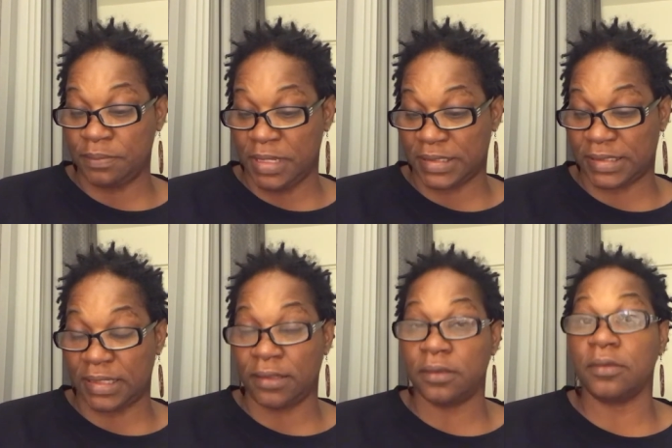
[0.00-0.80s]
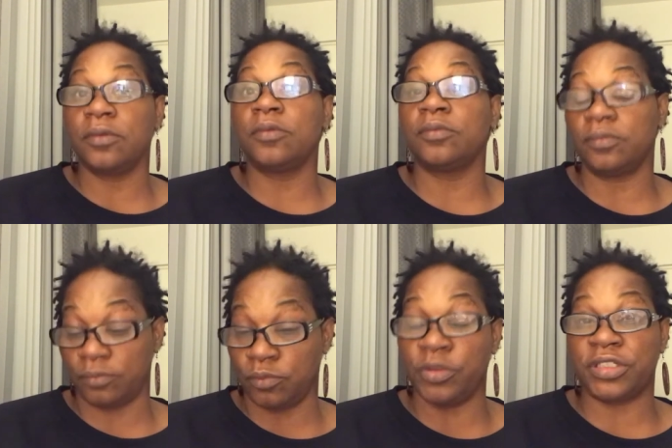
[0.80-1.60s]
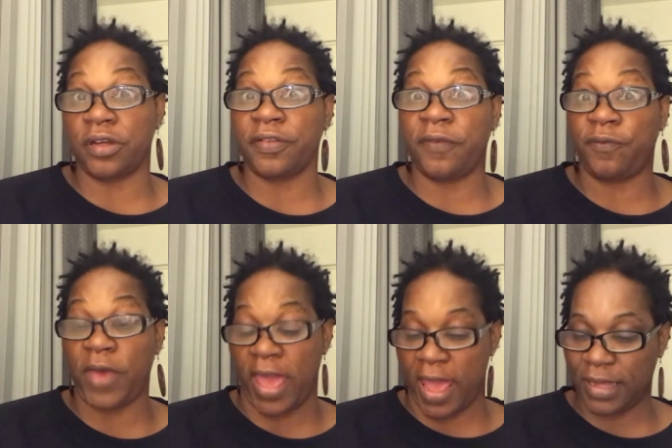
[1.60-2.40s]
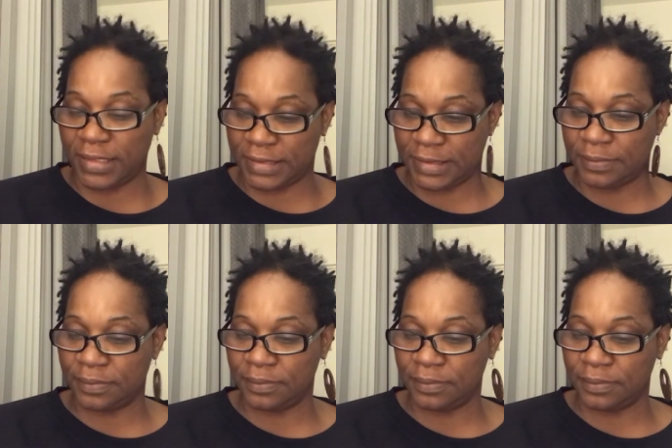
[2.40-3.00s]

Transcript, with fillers: missing, which are the facts,